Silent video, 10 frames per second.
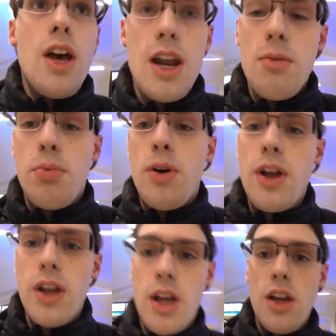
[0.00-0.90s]
and I'm
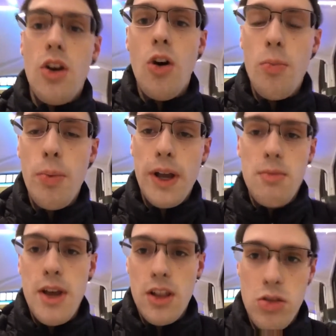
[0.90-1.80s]
praying I can hope I
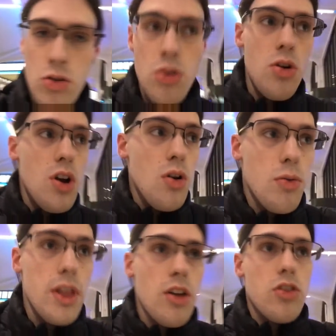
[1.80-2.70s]
can make it through
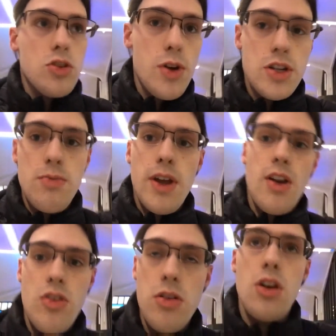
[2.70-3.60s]
without situation
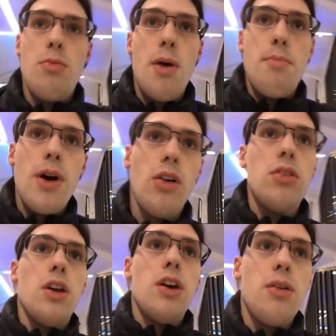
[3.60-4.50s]
because of, you know, my belt.
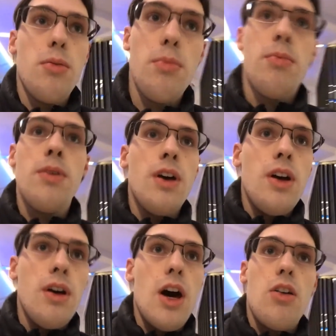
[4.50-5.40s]

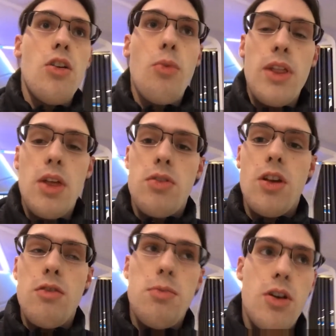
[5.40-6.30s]
I don't know why they would
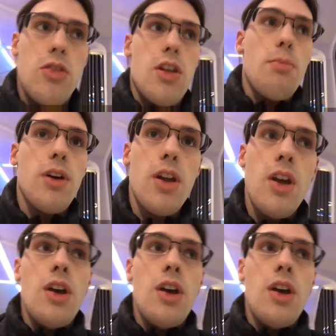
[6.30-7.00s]
sell me because of that, but